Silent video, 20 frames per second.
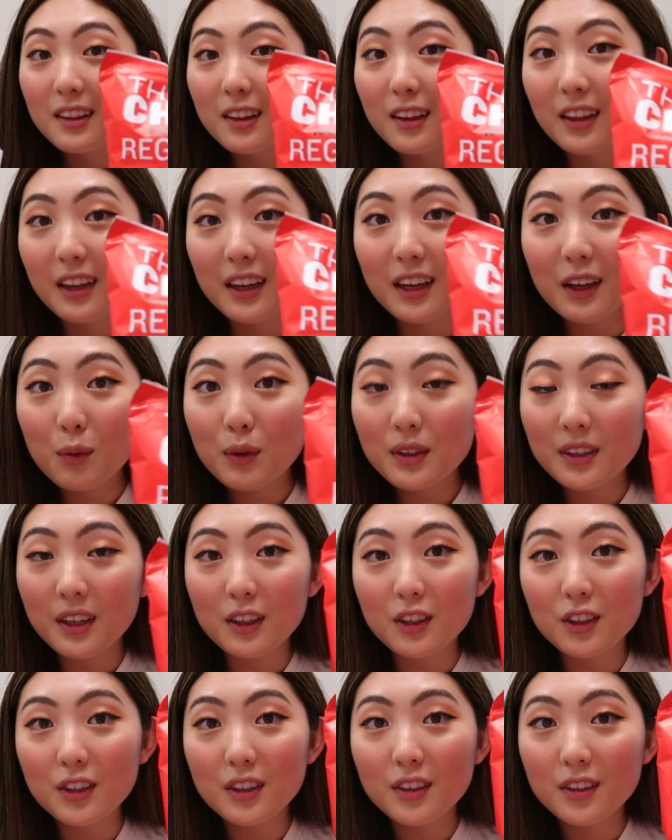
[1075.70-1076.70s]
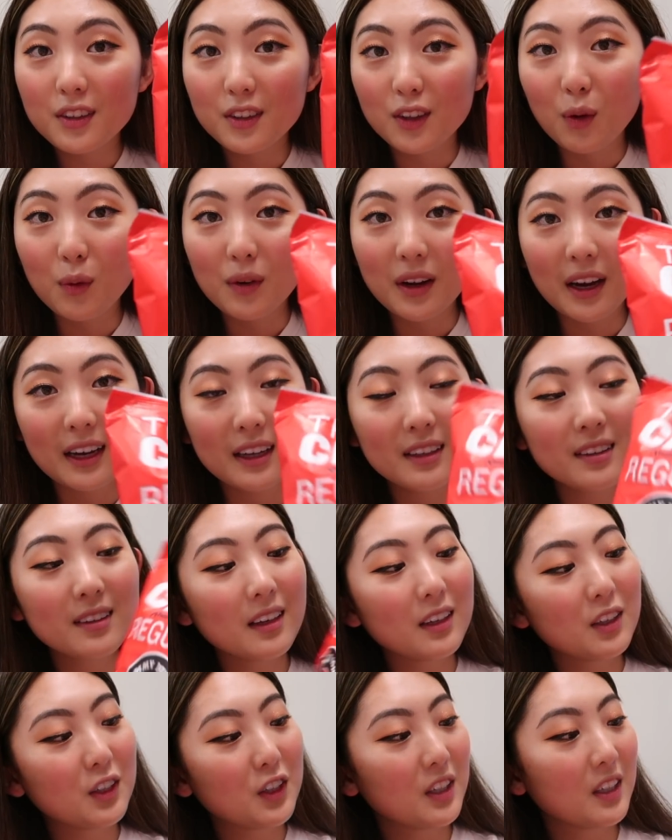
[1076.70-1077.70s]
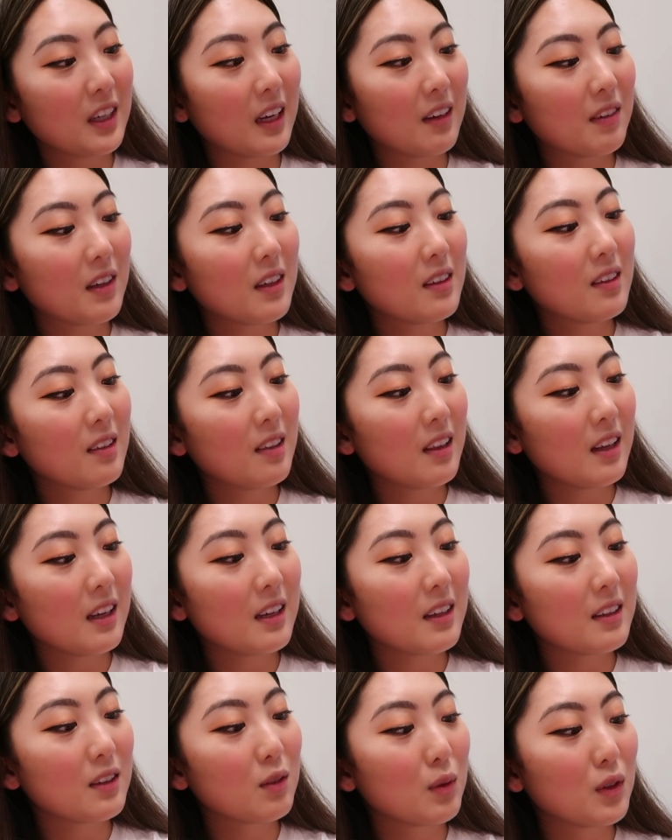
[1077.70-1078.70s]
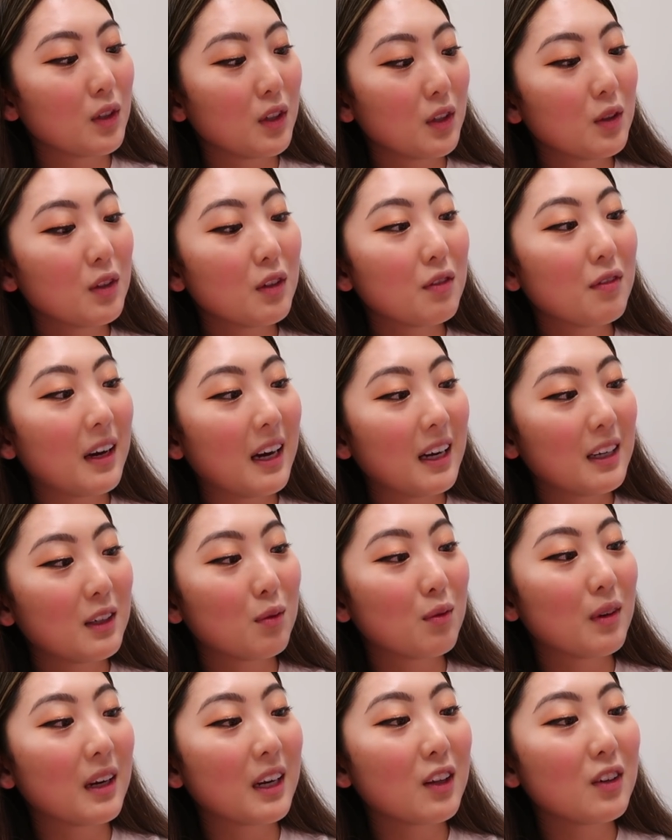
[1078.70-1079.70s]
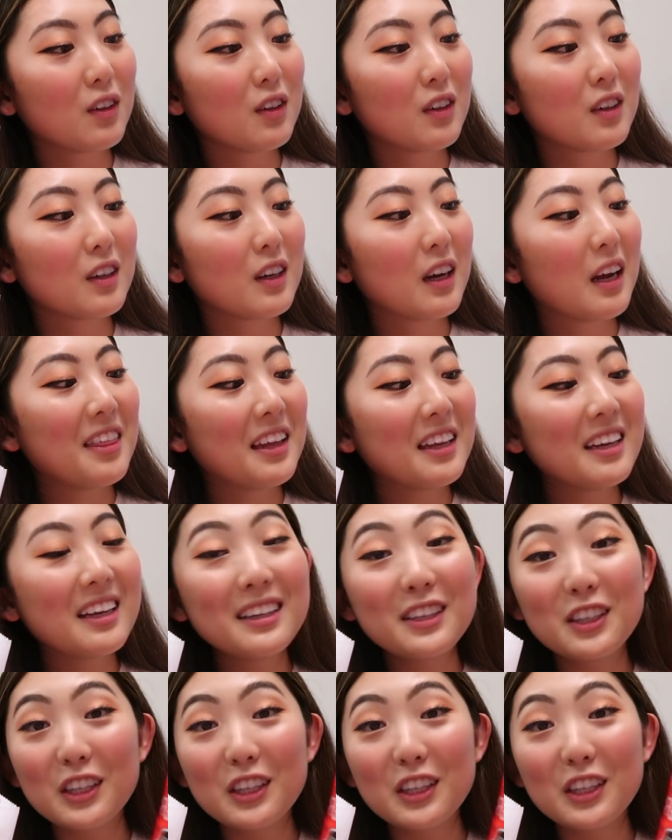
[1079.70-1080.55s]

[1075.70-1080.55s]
The lady was actually so nice and she gave us these reduced fat regular thinny